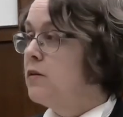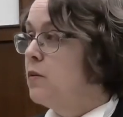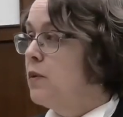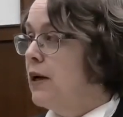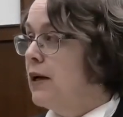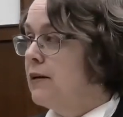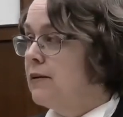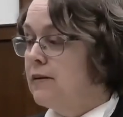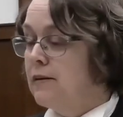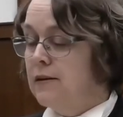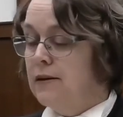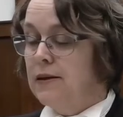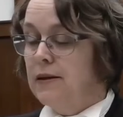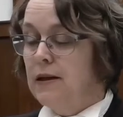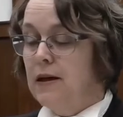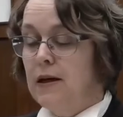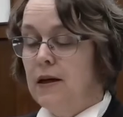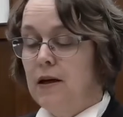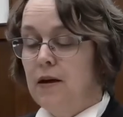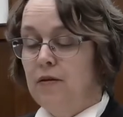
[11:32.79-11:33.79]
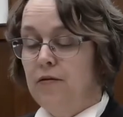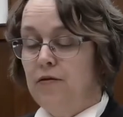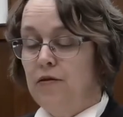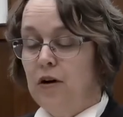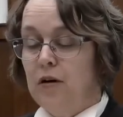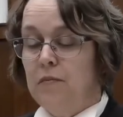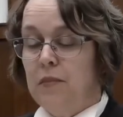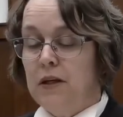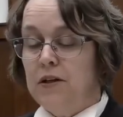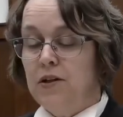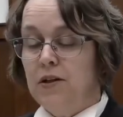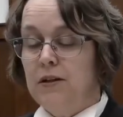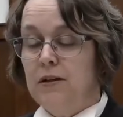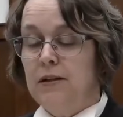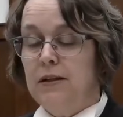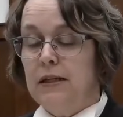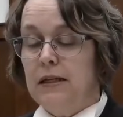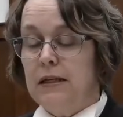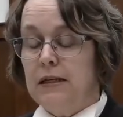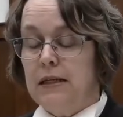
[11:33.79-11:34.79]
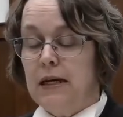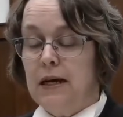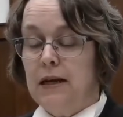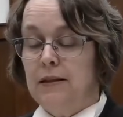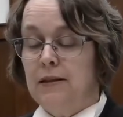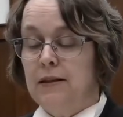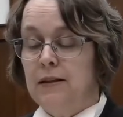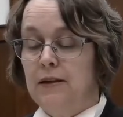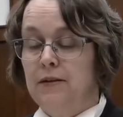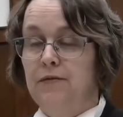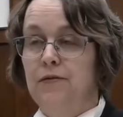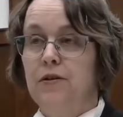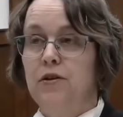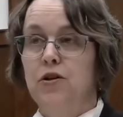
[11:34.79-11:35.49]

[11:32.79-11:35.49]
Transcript: risks for emissions-intensive,